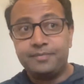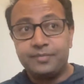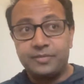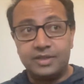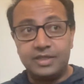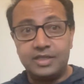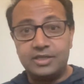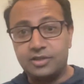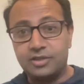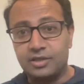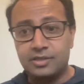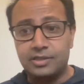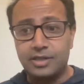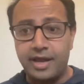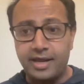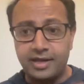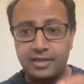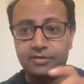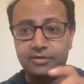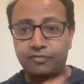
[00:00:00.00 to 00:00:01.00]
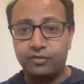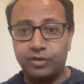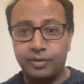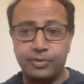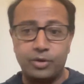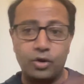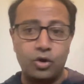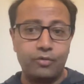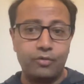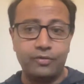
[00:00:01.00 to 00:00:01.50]
these are the sites, flip
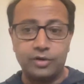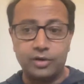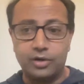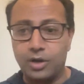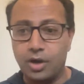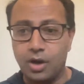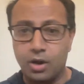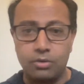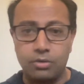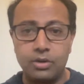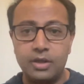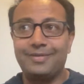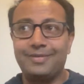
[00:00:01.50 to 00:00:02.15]
it over, go.